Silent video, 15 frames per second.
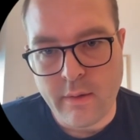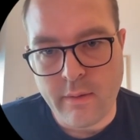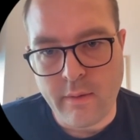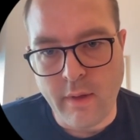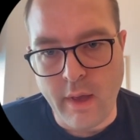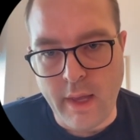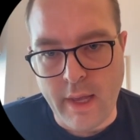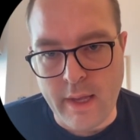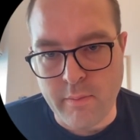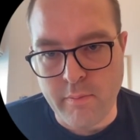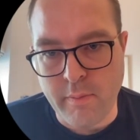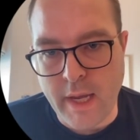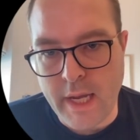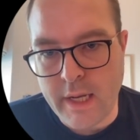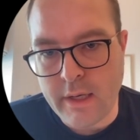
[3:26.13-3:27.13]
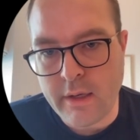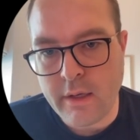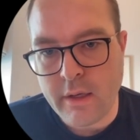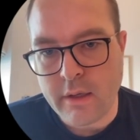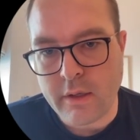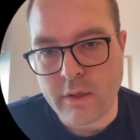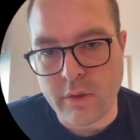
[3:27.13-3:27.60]
A Maine
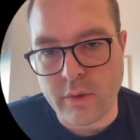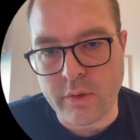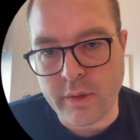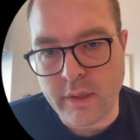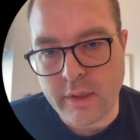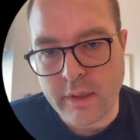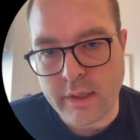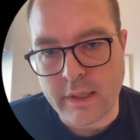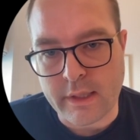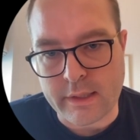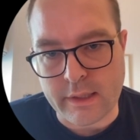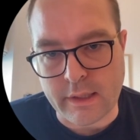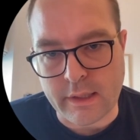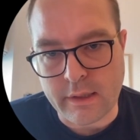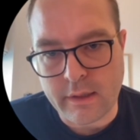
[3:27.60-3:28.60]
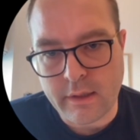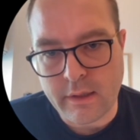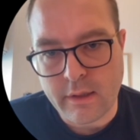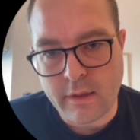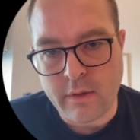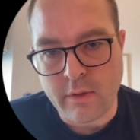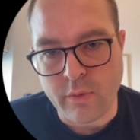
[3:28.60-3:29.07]
Coon kitten
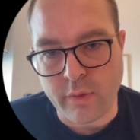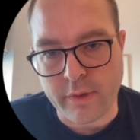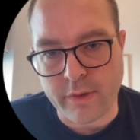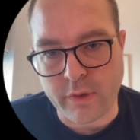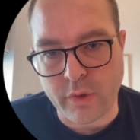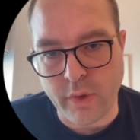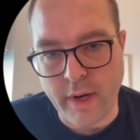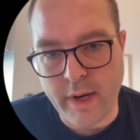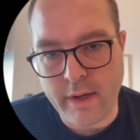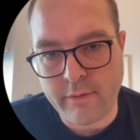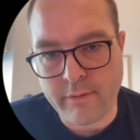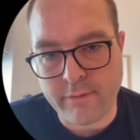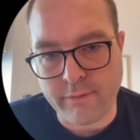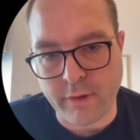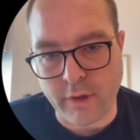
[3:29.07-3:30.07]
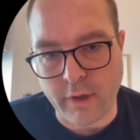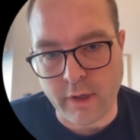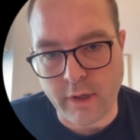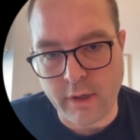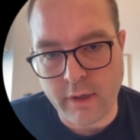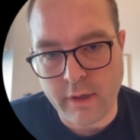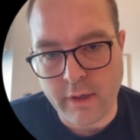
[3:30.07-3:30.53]
with gray fur
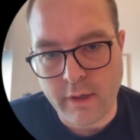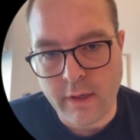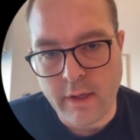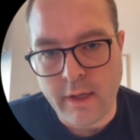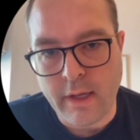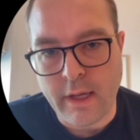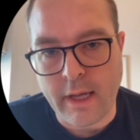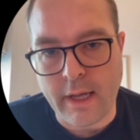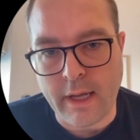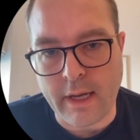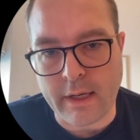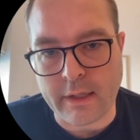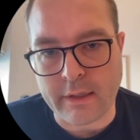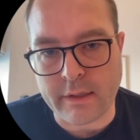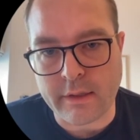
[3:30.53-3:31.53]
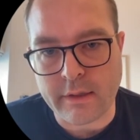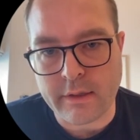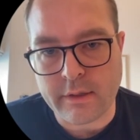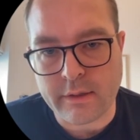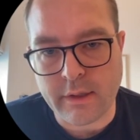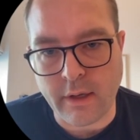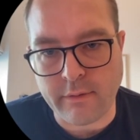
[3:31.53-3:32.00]
and
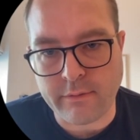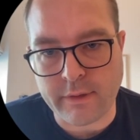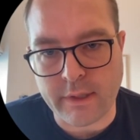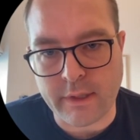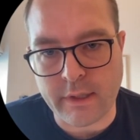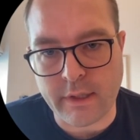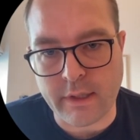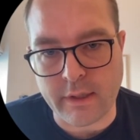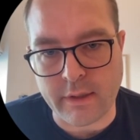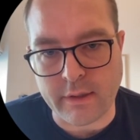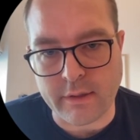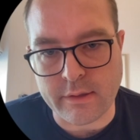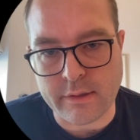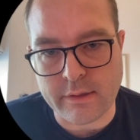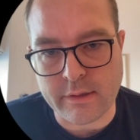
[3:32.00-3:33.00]
tufted ears,